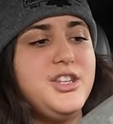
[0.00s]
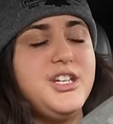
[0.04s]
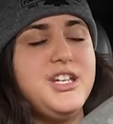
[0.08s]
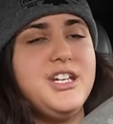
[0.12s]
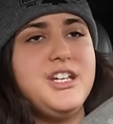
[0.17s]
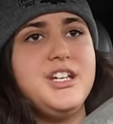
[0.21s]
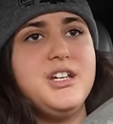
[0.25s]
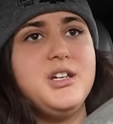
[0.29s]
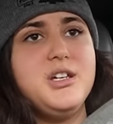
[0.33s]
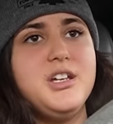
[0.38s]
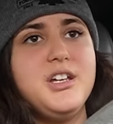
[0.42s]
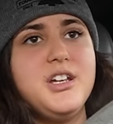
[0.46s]

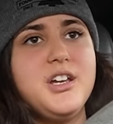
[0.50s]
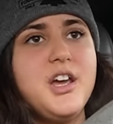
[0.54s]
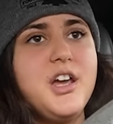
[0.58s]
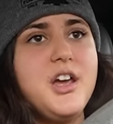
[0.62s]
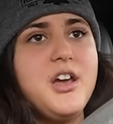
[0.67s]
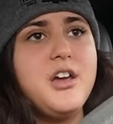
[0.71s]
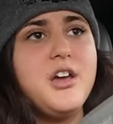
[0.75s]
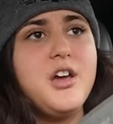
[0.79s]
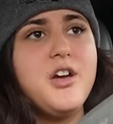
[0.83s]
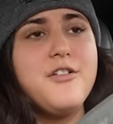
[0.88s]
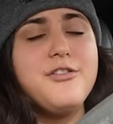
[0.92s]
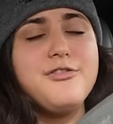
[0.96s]
the
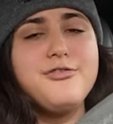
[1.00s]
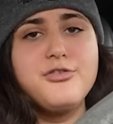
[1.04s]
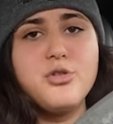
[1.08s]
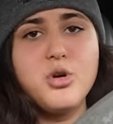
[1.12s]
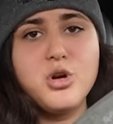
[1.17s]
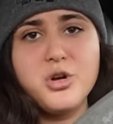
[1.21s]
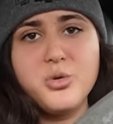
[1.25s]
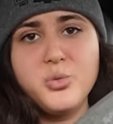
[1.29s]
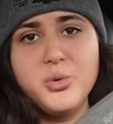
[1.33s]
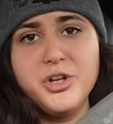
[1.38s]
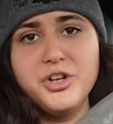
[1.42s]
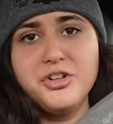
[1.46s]

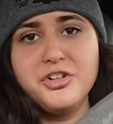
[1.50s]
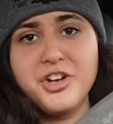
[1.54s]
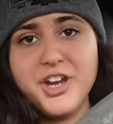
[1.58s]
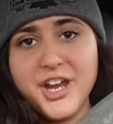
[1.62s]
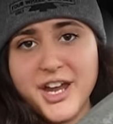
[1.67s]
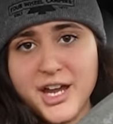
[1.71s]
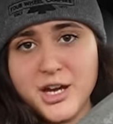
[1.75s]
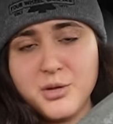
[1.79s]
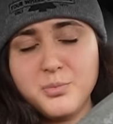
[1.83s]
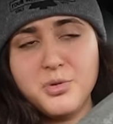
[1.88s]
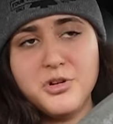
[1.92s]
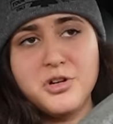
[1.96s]
four-wheel
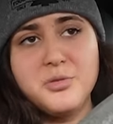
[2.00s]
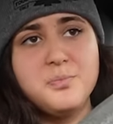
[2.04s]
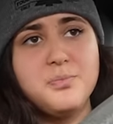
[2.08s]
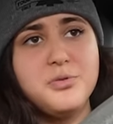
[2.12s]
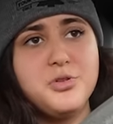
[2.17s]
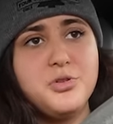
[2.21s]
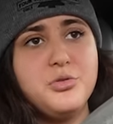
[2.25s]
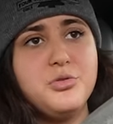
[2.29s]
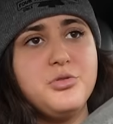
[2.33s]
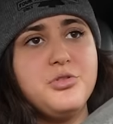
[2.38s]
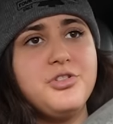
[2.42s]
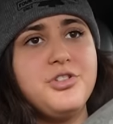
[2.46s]
camper
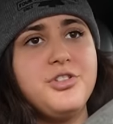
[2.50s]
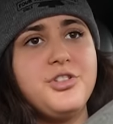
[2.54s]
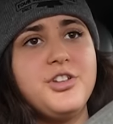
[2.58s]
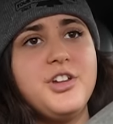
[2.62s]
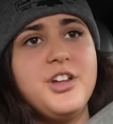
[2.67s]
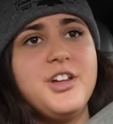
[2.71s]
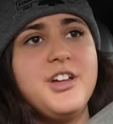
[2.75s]
booth